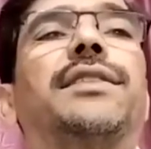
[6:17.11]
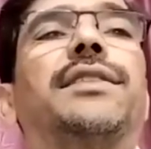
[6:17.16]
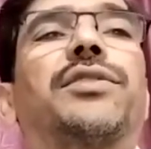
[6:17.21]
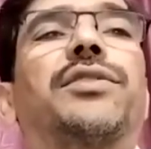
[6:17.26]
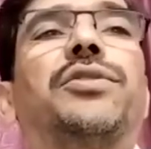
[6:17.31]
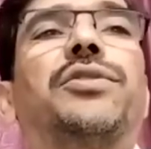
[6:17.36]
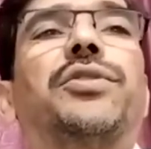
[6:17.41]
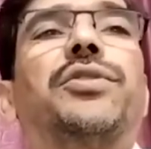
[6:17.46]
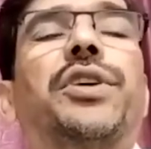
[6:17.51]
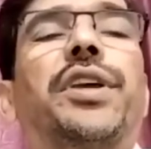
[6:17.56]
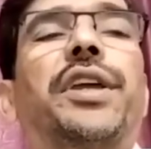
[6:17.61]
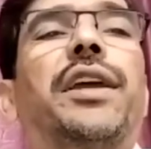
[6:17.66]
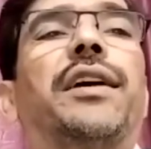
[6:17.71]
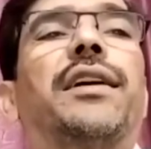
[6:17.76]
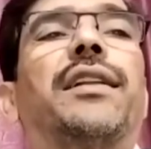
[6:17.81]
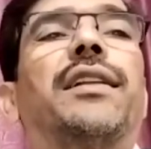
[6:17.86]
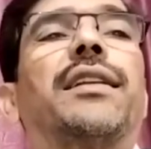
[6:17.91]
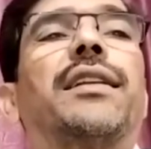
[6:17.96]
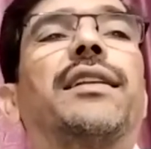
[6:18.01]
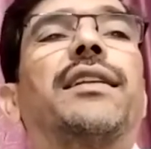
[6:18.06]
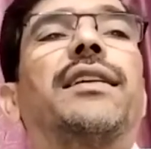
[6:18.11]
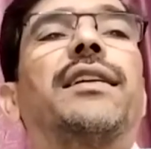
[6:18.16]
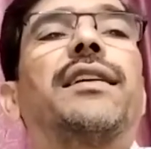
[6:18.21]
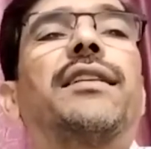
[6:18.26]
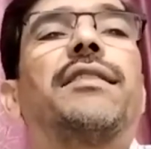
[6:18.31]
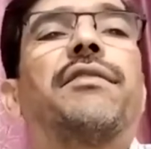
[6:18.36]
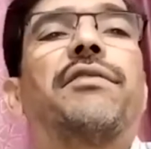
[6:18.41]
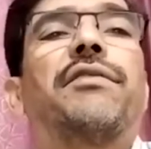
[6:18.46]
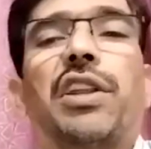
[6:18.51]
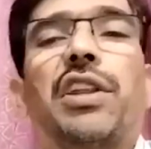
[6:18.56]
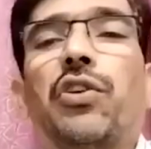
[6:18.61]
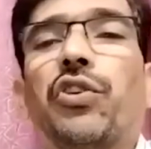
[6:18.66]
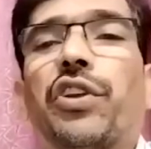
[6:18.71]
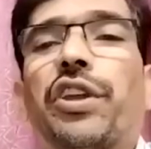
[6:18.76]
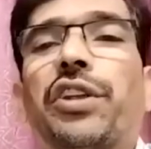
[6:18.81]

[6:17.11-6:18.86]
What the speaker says: So here we look